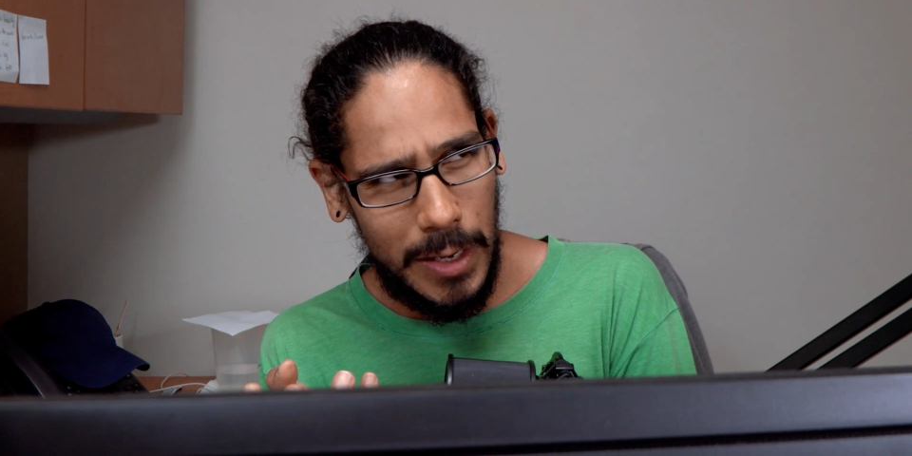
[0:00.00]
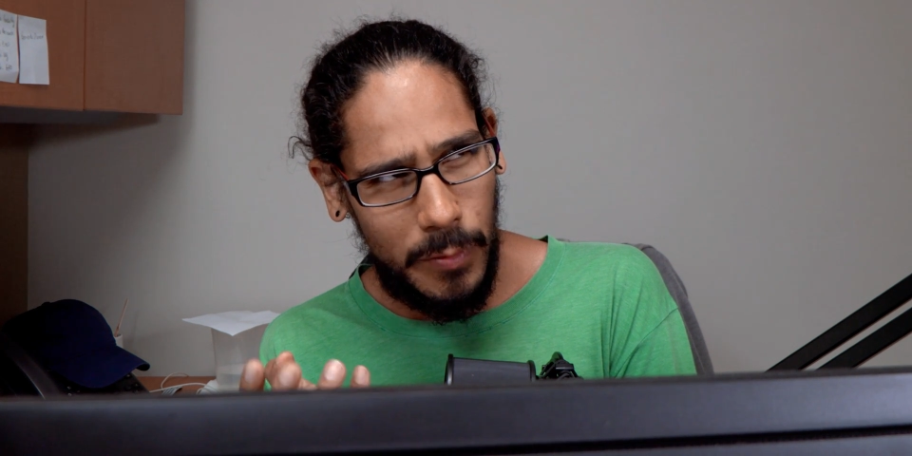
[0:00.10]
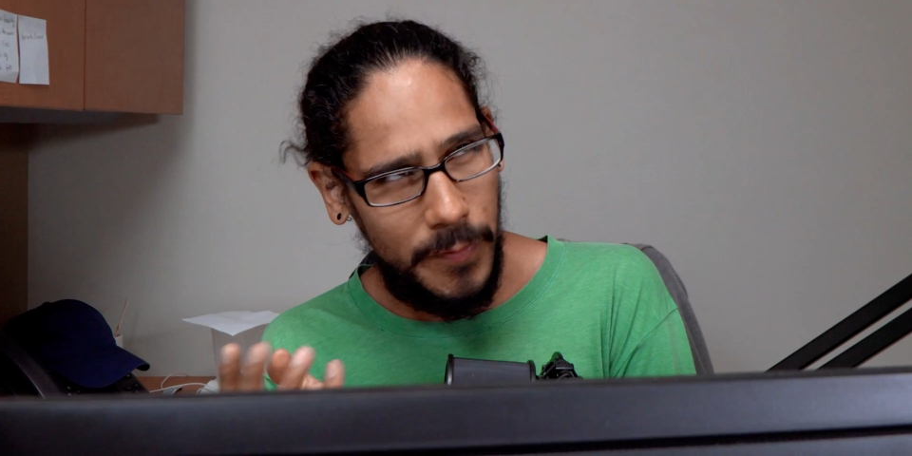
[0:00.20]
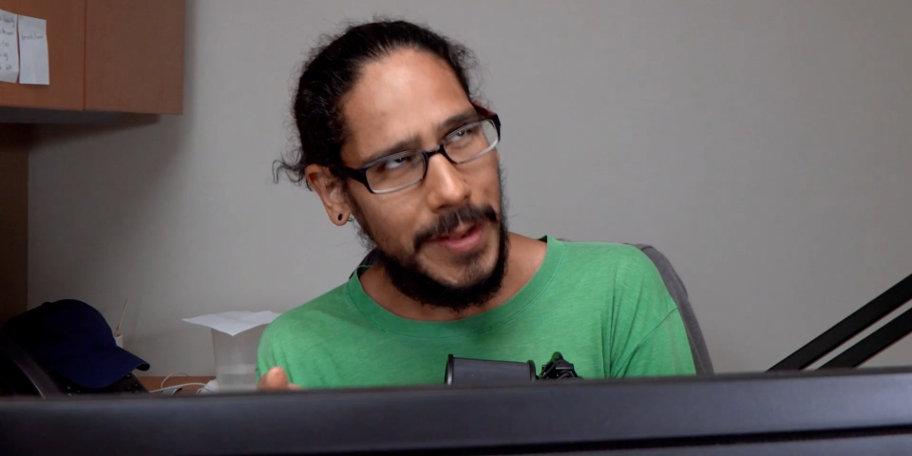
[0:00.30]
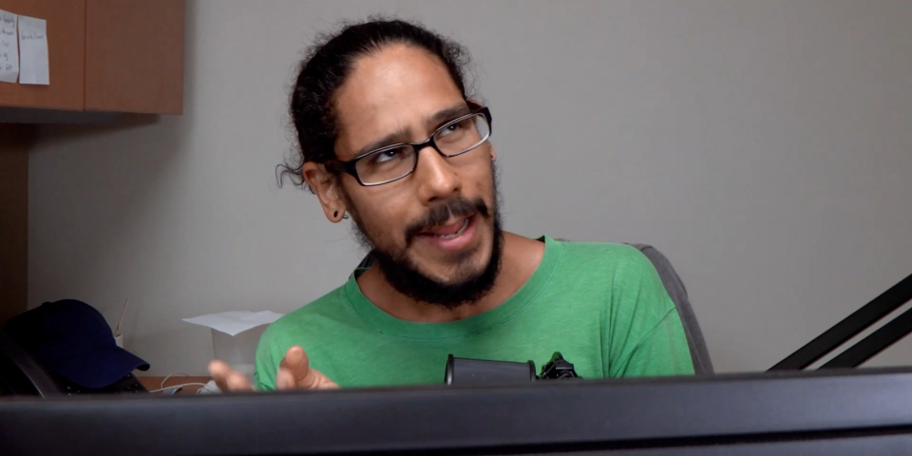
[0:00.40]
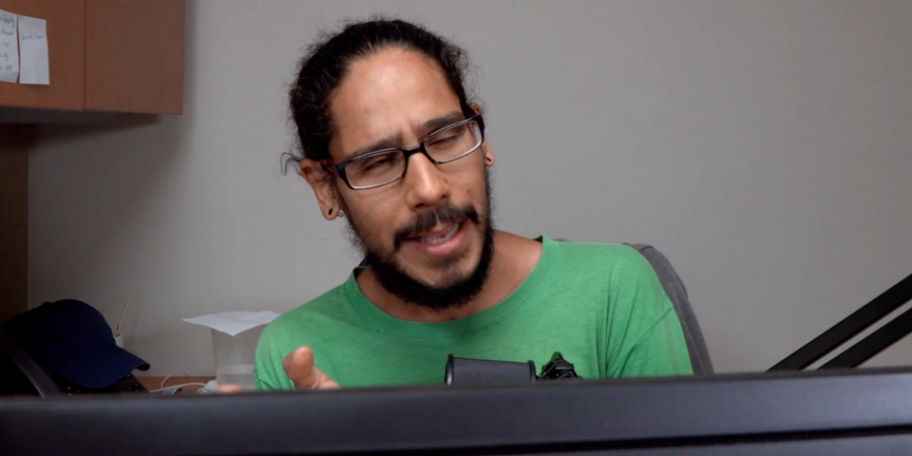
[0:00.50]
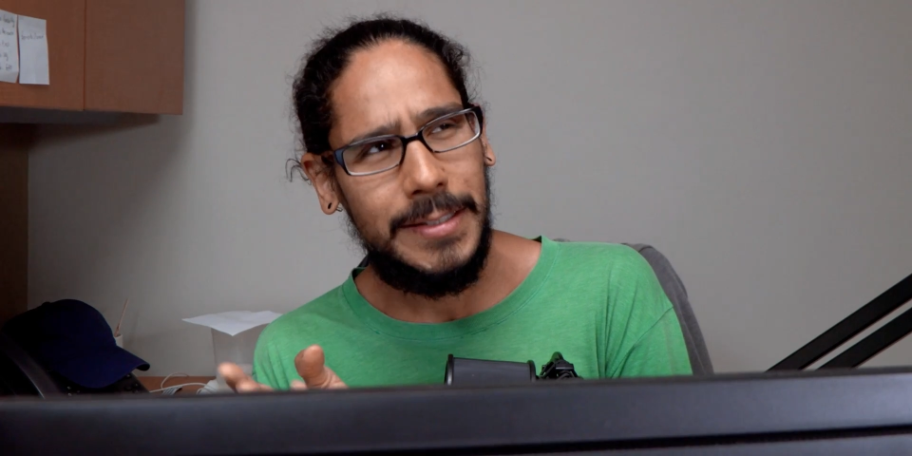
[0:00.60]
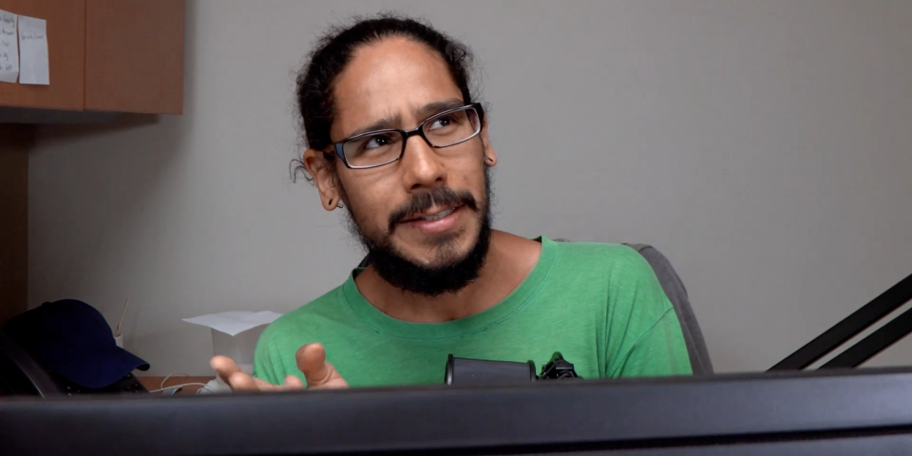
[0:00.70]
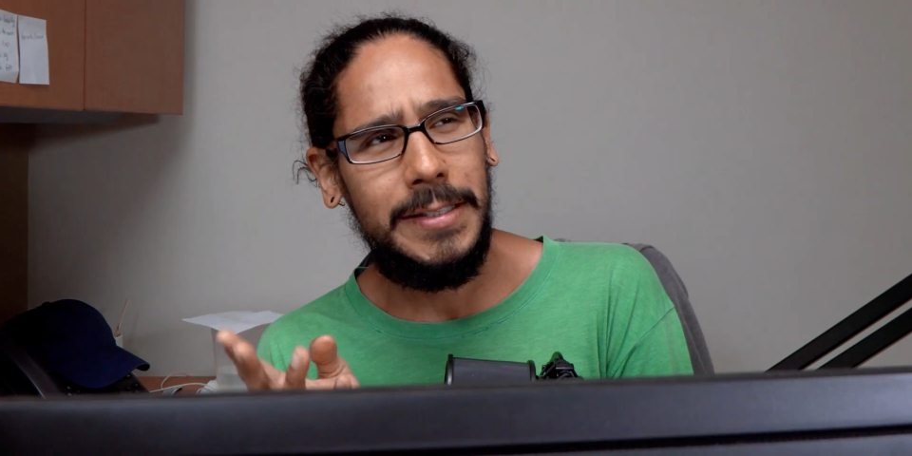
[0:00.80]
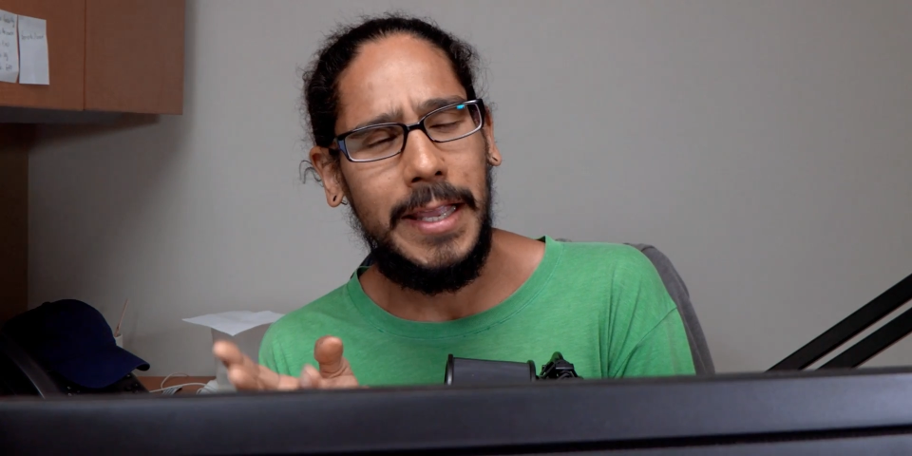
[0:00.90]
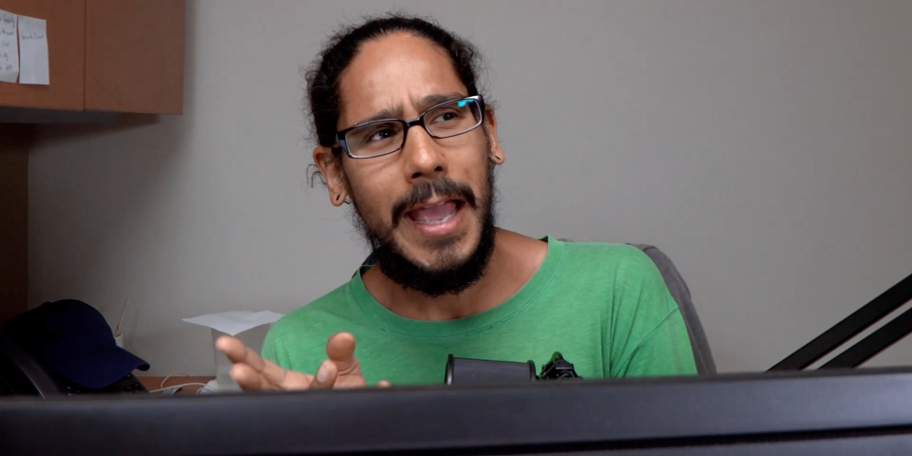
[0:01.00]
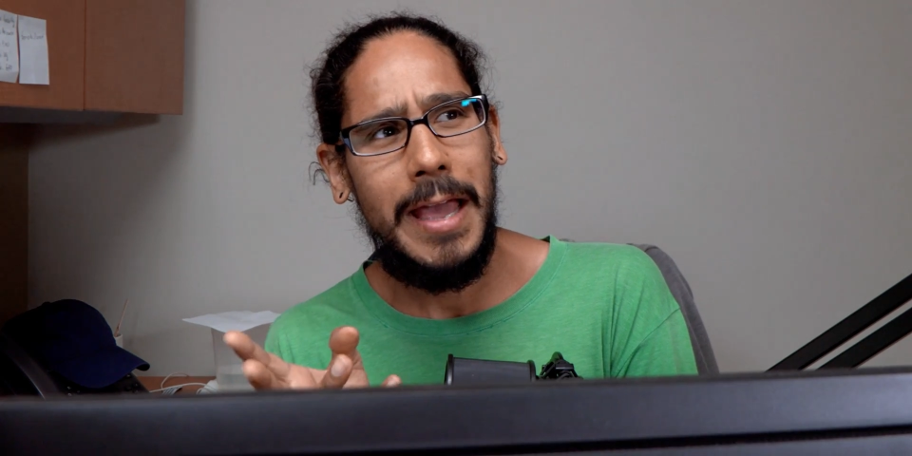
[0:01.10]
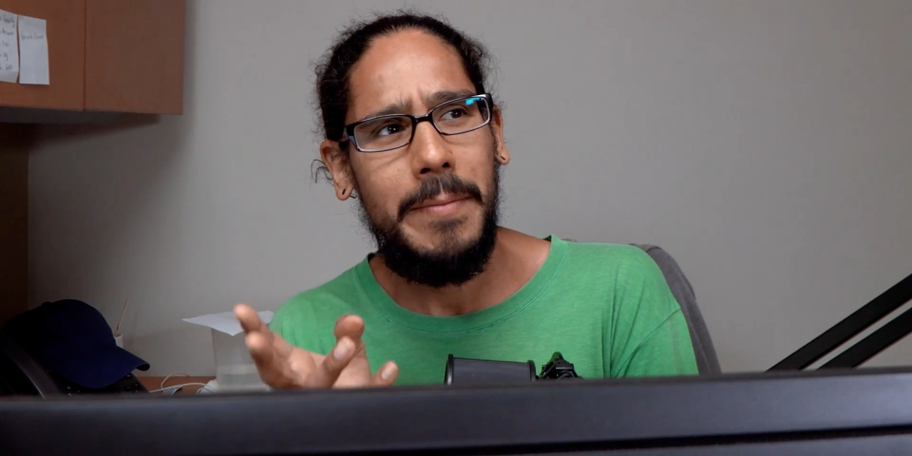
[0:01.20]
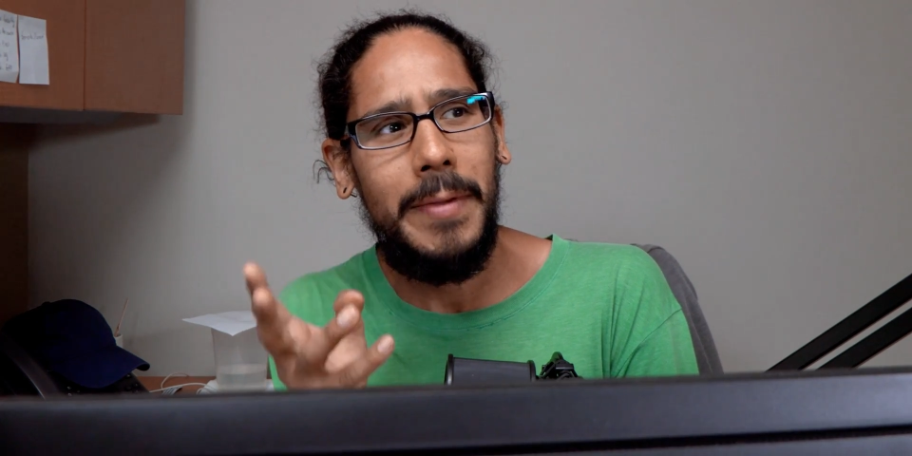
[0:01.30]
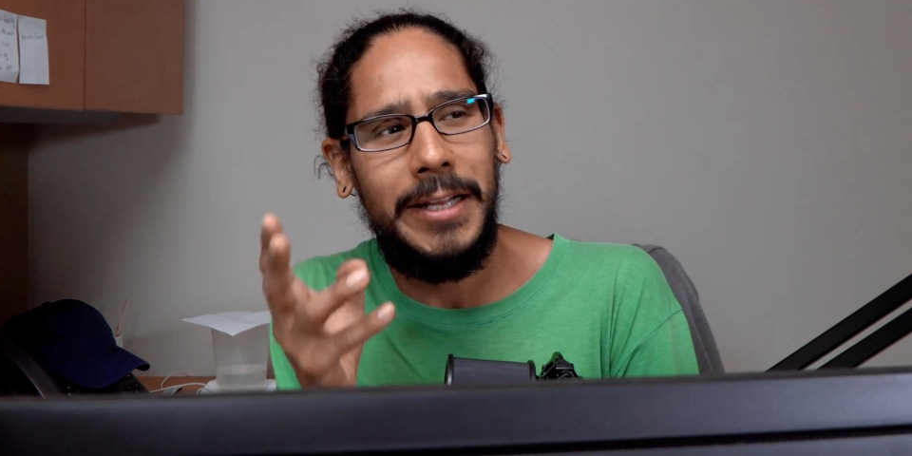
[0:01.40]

within SCCM.